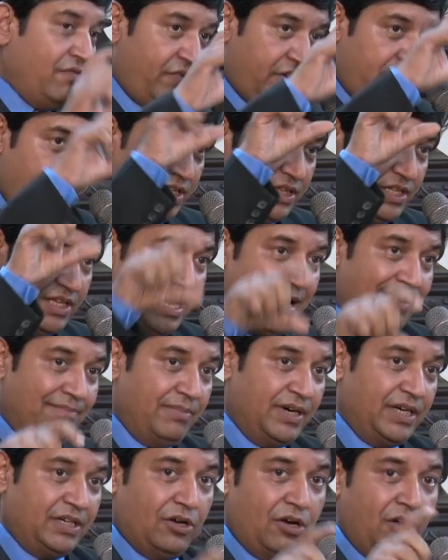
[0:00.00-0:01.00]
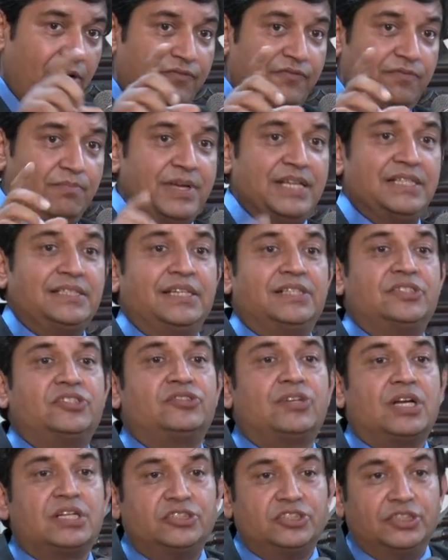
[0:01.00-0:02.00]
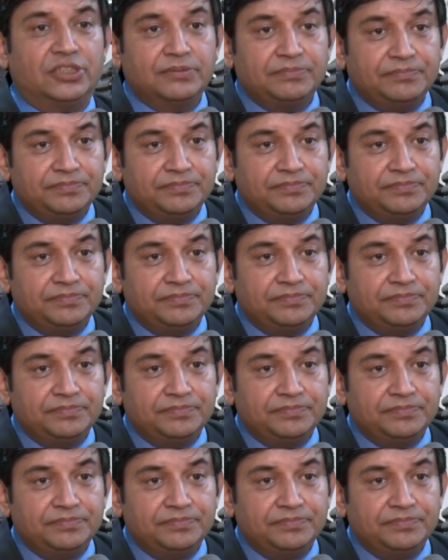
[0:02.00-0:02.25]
within the ambit of basic structure.